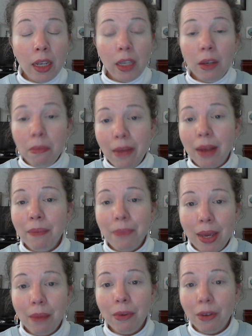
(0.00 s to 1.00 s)
You might
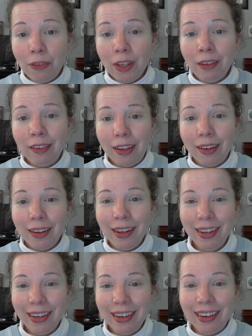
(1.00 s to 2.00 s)
be able to fix it,
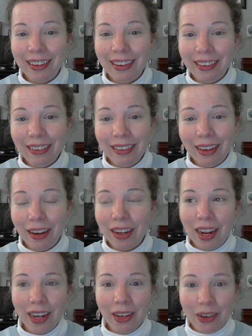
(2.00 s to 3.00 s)

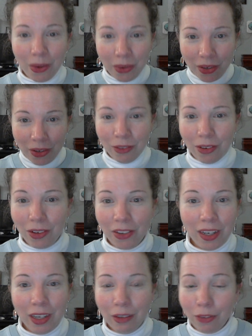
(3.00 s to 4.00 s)
and good old
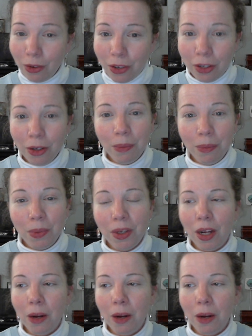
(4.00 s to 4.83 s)
University of YouTube,